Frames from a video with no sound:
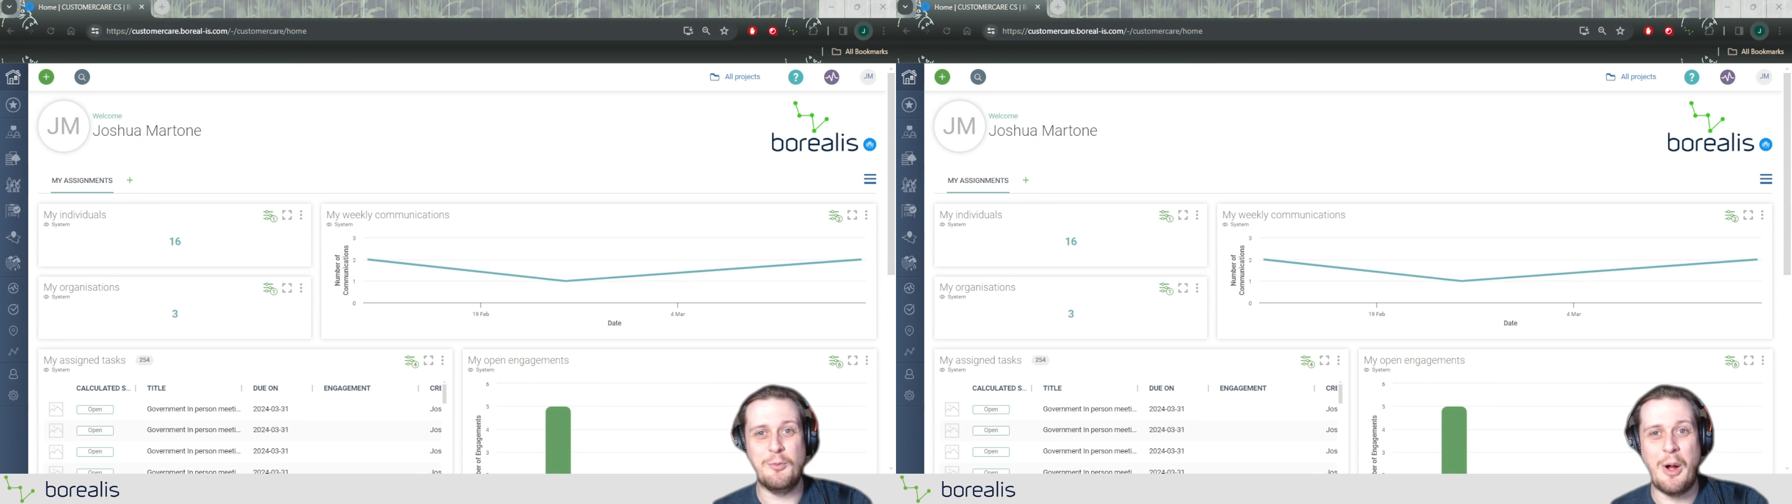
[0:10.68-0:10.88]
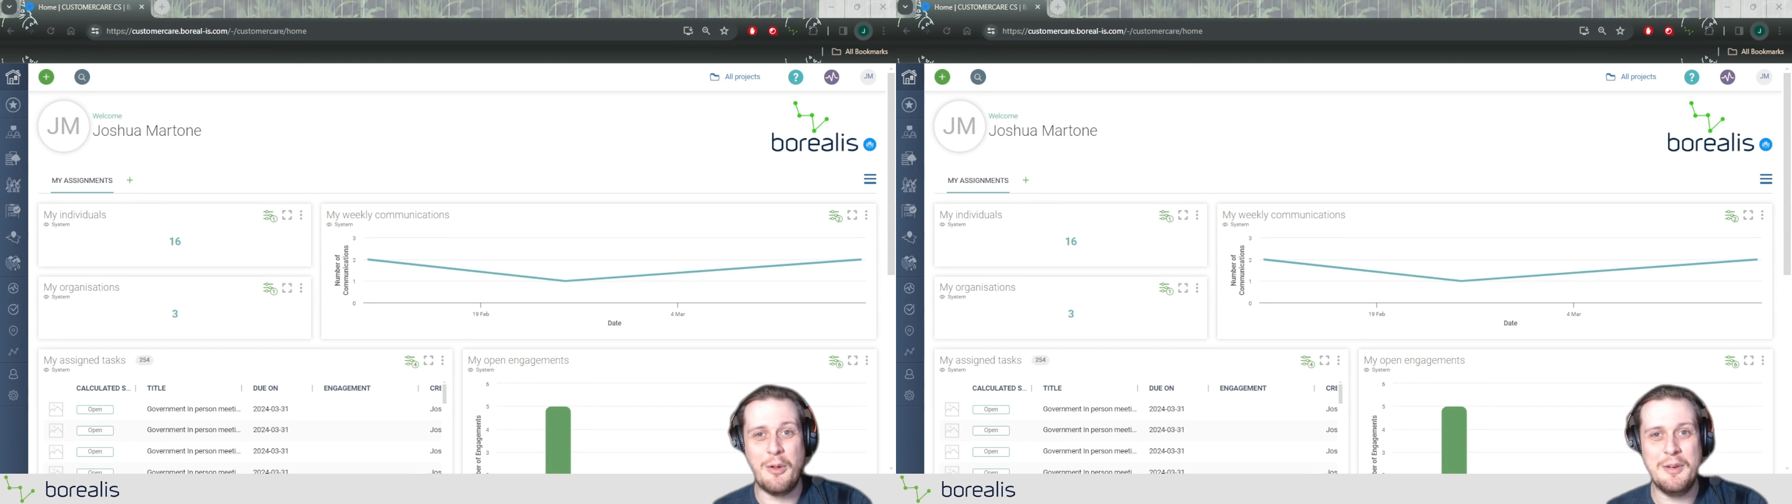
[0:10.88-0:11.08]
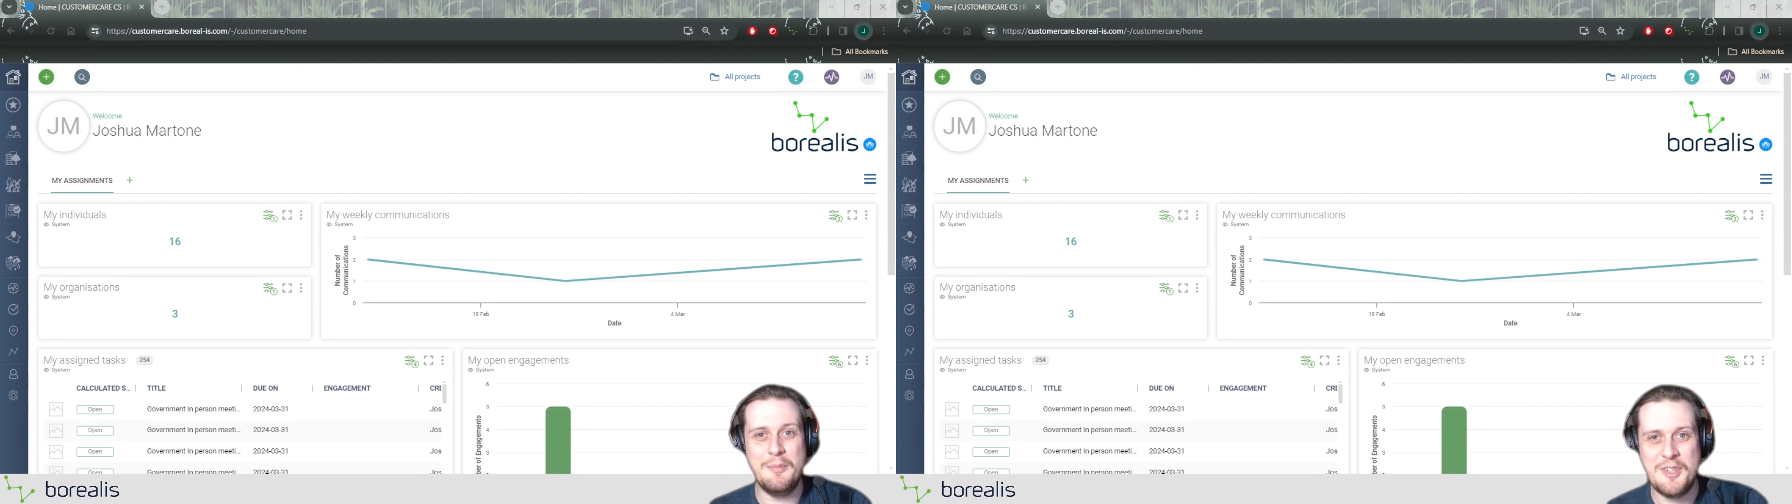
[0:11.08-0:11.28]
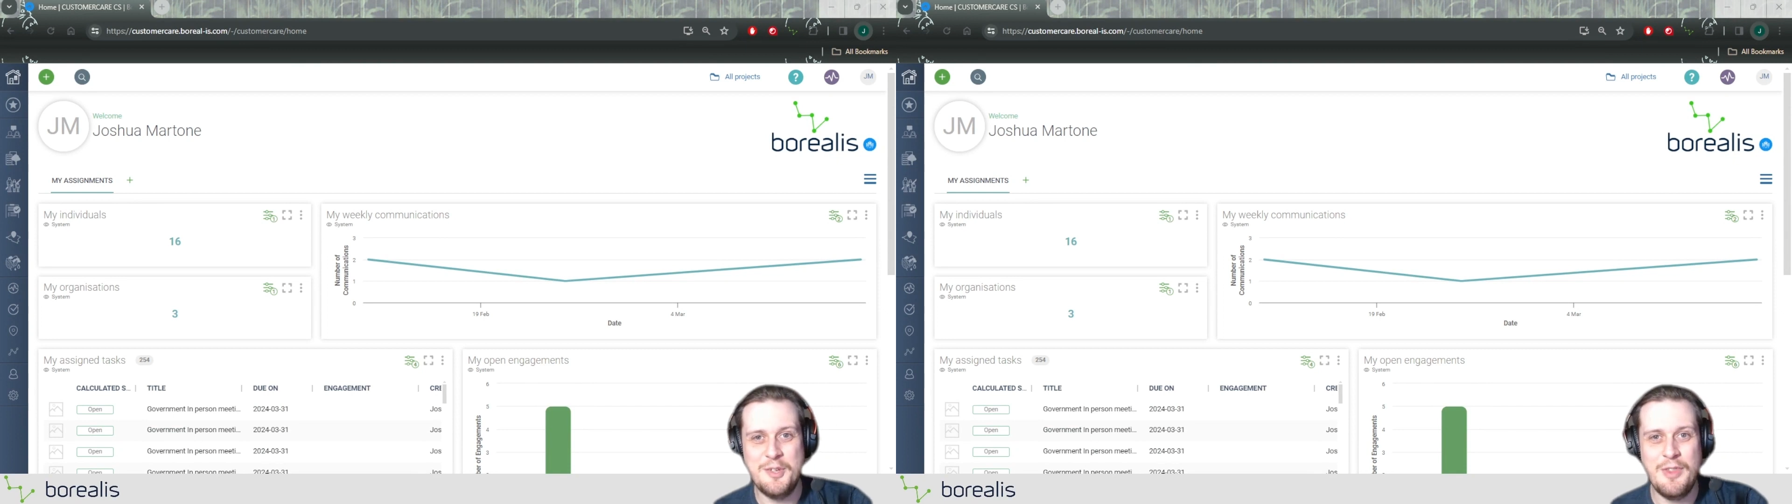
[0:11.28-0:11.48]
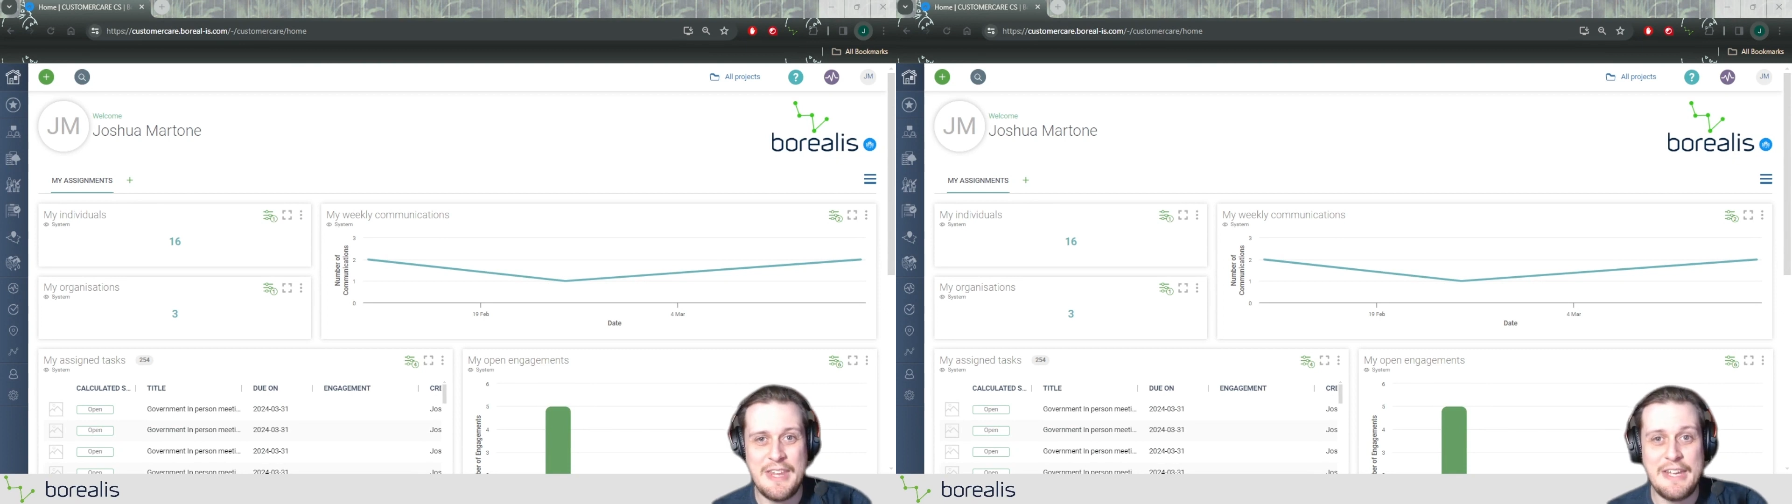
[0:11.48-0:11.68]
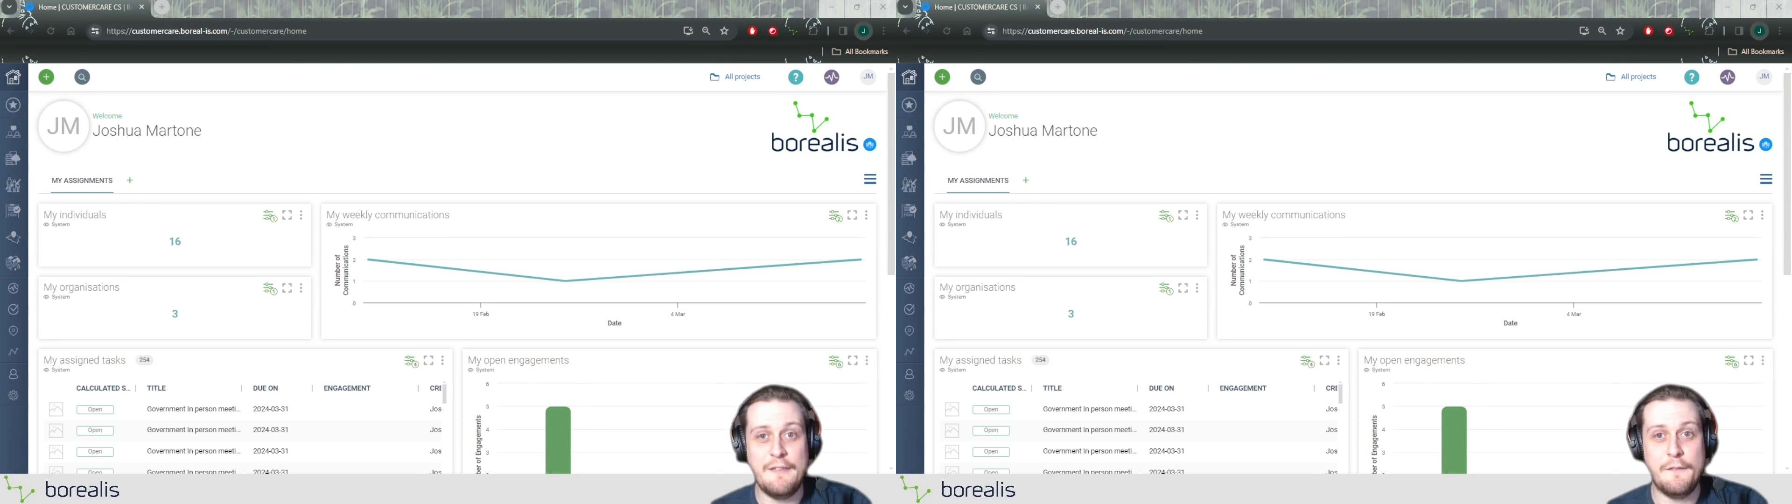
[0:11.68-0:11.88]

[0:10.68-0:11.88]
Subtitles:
welcome to the